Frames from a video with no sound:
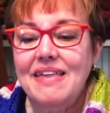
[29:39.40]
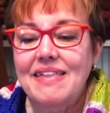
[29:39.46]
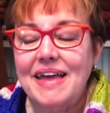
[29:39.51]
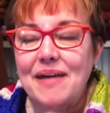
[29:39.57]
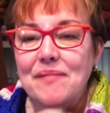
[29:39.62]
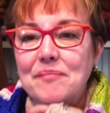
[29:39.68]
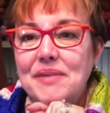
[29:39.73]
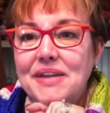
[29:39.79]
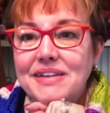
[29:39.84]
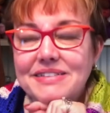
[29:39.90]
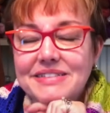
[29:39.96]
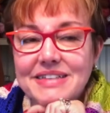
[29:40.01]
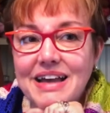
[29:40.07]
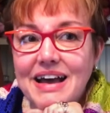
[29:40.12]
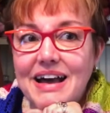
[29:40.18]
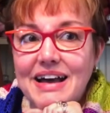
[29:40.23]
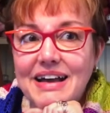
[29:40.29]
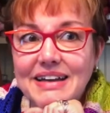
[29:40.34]
That means
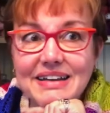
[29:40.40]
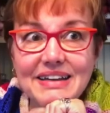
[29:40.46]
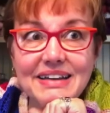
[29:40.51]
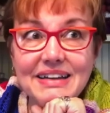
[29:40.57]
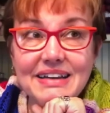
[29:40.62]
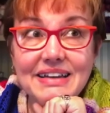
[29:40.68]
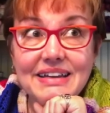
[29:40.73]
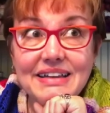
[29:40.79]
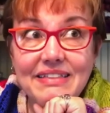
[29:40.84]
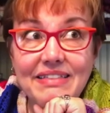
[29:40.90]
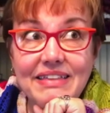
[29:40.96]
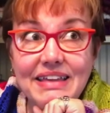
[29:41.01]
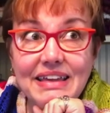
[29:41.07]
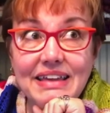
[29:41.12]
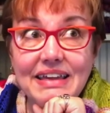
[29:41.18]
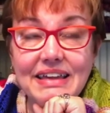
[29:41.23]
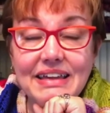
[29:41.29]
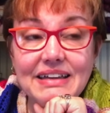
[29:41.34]
on
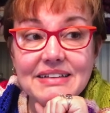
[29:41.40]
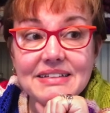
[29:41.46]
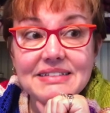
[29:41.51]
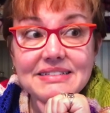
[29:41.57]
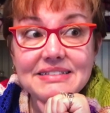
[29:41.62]
the